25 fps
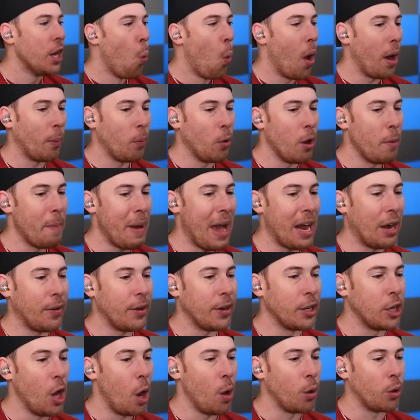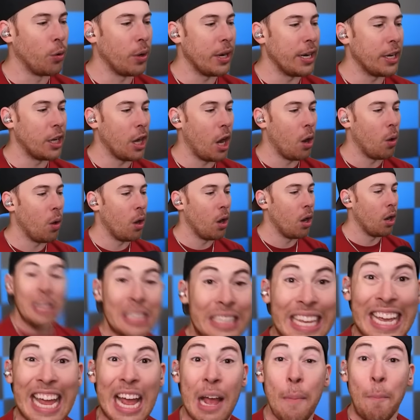One more battery. Go, green. Go.
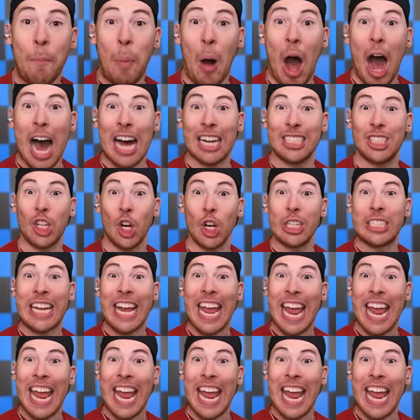The imposter's